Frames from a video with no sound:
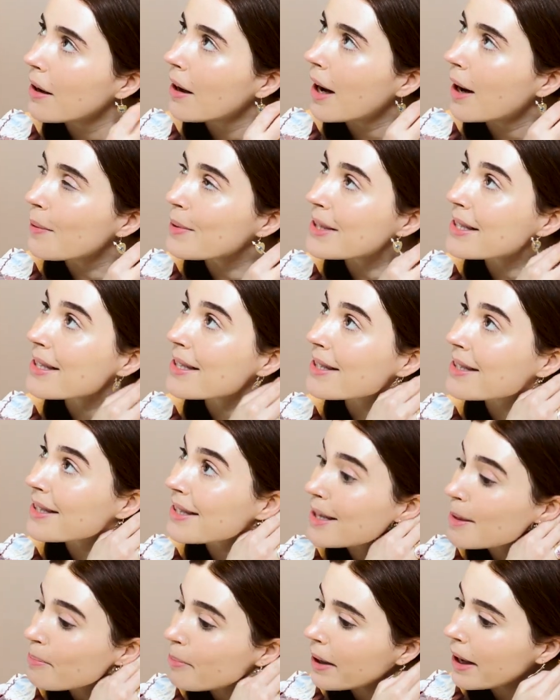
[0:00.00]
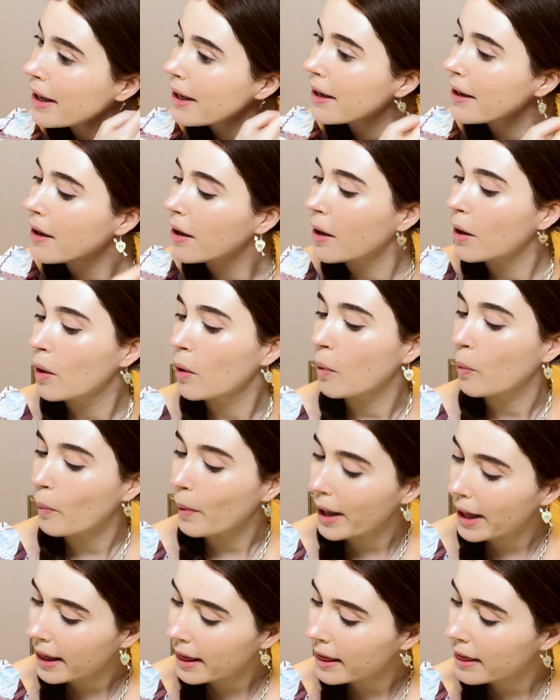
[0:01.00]
I was sleeping
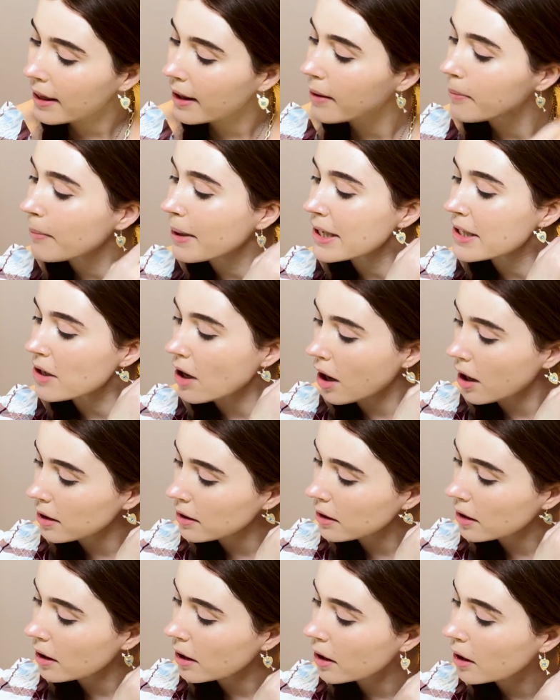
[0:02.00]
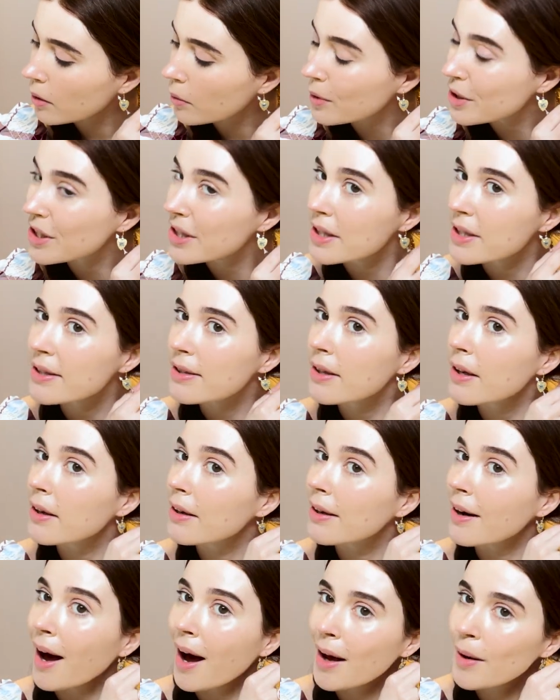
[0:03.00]
with my toddler, which is
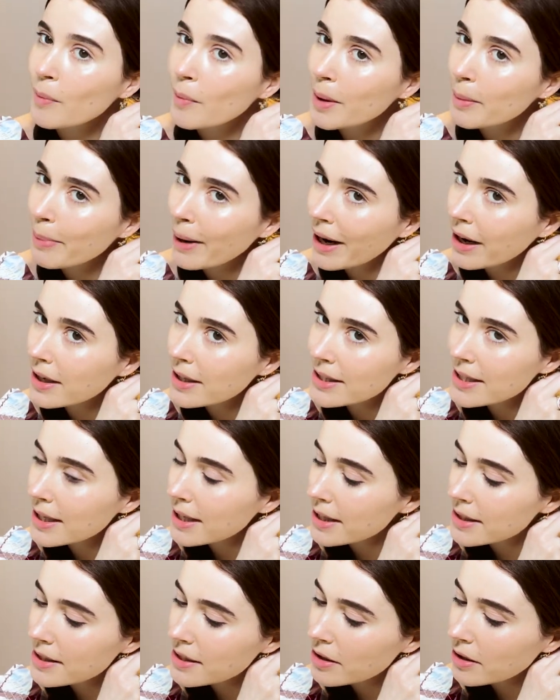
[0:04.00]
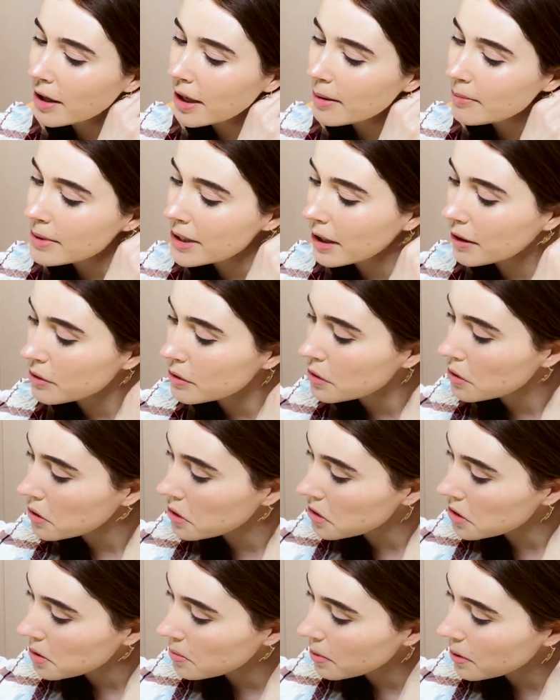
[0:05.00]
not what parenting Instagram tells you you're
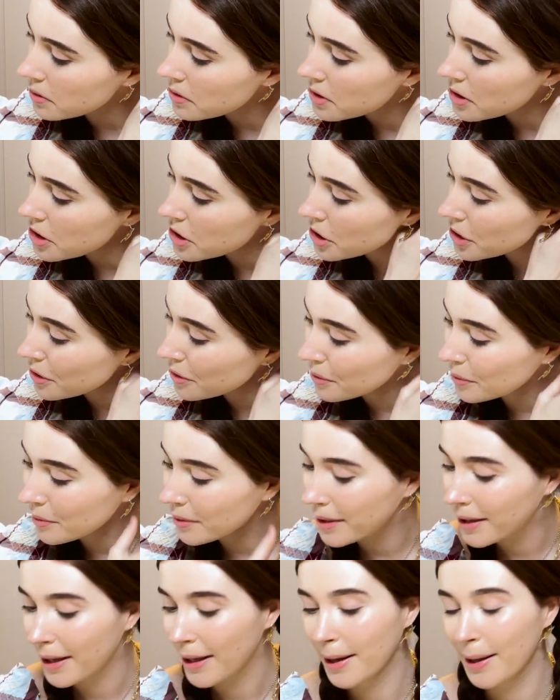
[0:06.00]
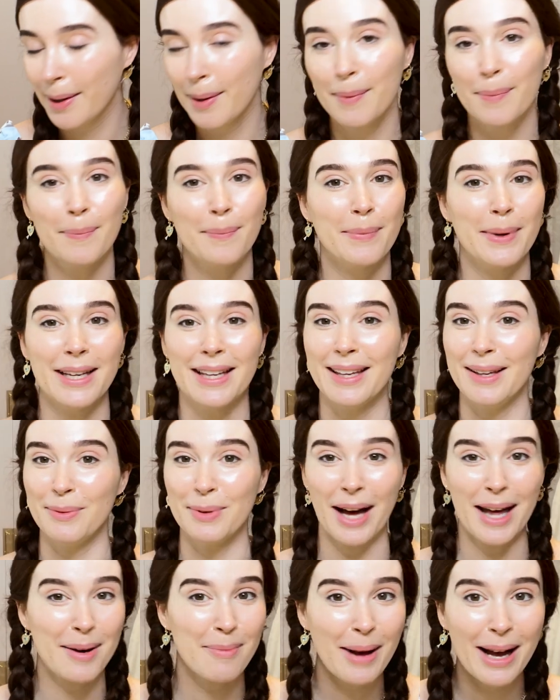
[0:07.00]
supposed to do, but he
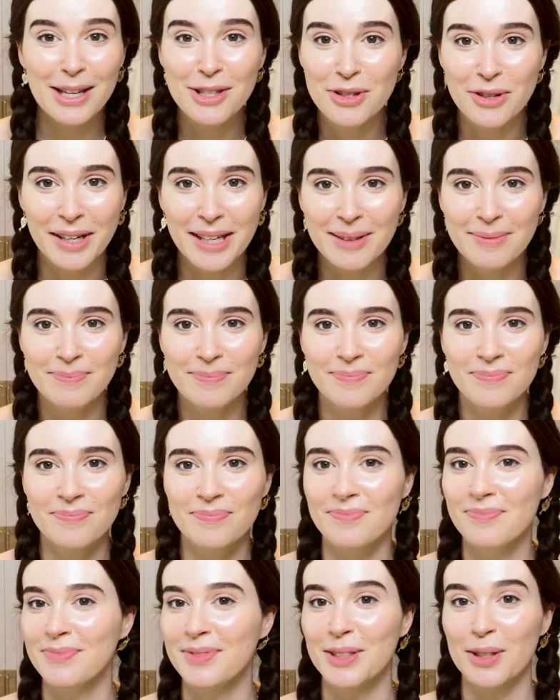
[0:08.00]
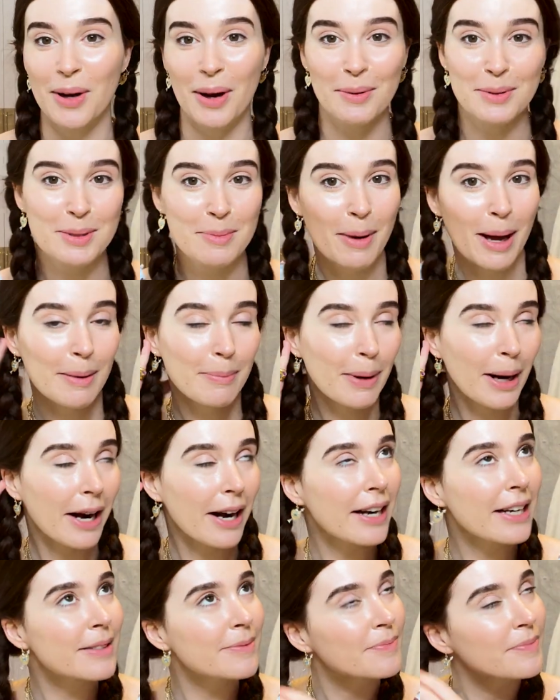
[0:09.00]
had a bad dream, so I was a bad
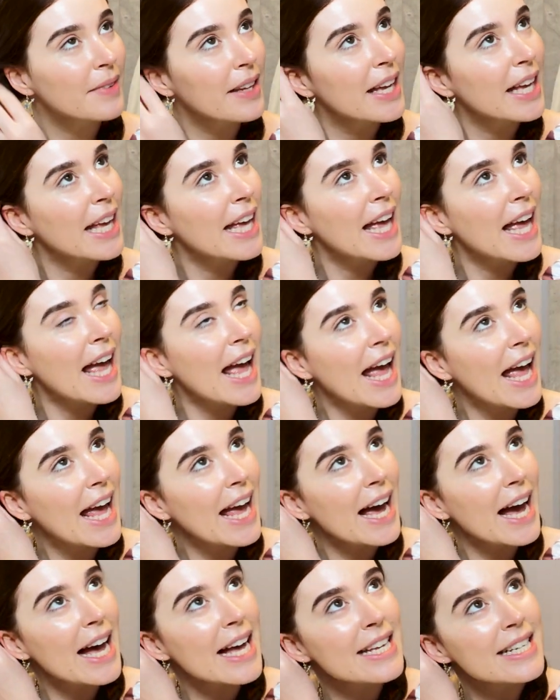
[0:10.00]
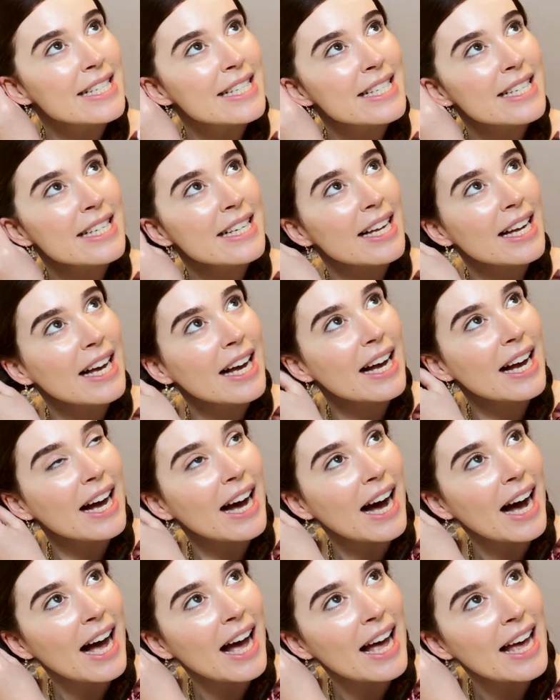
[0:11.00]
parent. And
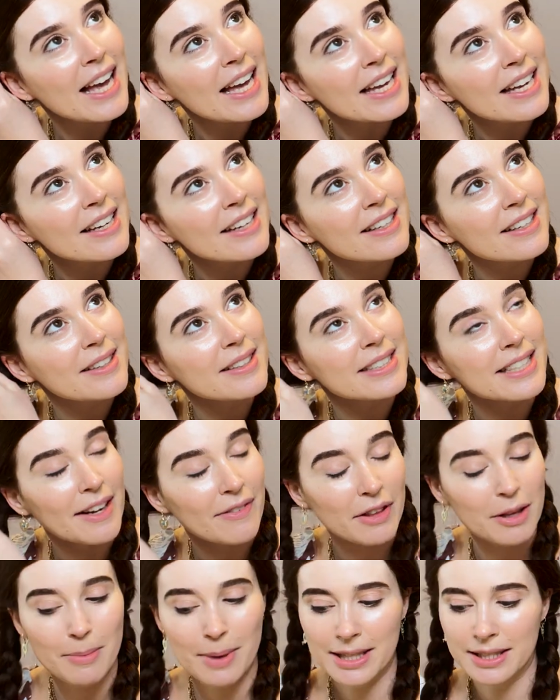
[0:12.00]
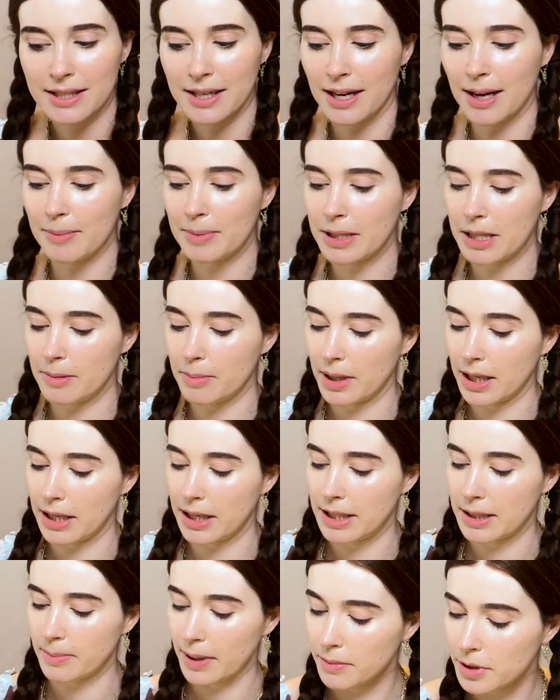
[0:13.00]
I definitely messed it up sleeping in
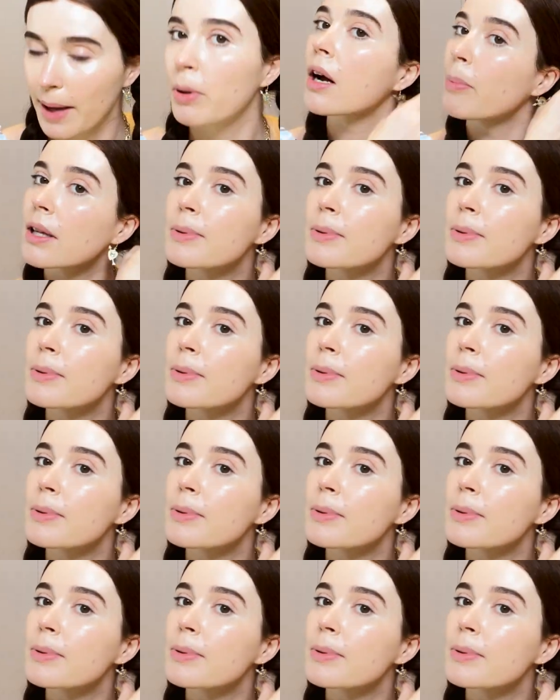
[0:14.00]
his bed.